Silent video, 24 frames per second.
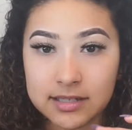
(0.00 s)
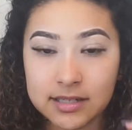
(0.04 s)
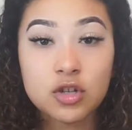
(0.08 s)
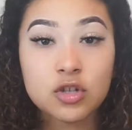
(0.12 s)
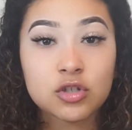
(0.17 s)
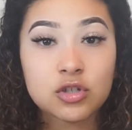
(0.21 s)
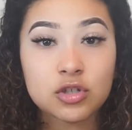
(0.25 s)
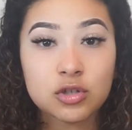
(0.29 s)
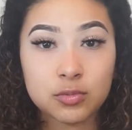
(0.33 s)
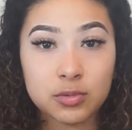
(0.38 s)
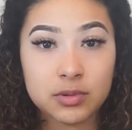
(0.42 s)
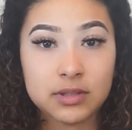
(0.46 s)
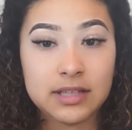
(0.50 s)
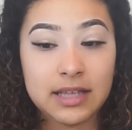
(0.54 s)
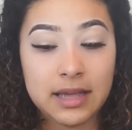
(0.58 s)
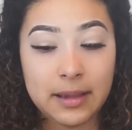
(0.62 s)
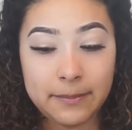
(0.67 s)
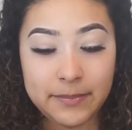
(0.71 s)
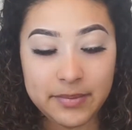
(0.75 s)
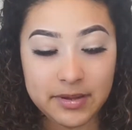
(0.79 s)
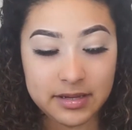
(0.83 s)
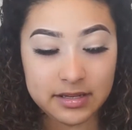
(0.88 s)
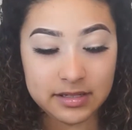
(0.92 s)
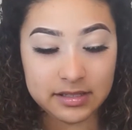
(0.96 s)
So with that
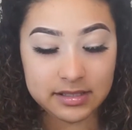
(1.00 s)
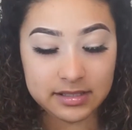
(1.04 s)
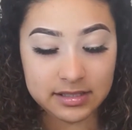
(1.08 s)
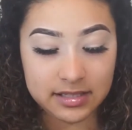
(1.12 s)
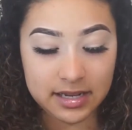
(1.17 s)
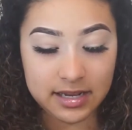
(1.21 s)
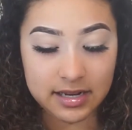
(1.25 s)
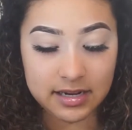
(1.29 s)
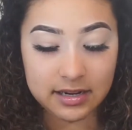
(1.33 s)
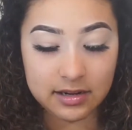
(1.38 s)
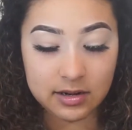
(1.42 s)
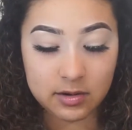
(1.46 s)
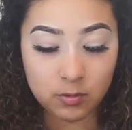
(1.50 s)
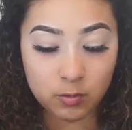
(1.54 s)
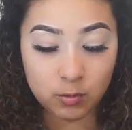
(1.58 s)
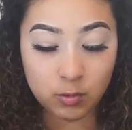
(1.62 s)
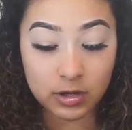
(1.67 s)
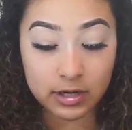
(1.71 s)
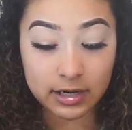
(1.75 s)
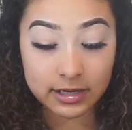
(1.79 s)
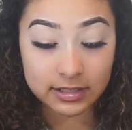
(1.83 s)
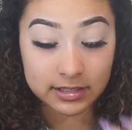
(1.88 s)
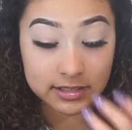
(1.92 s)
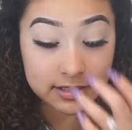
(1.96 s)
being said, what
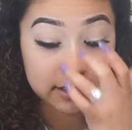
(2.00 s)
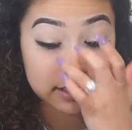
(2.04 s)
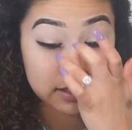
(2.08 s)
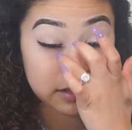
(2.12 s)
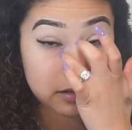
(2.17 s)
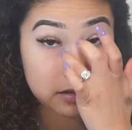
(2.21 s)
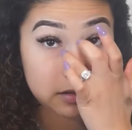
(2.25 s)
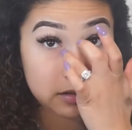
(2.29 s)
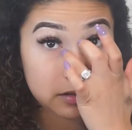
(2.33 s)
I did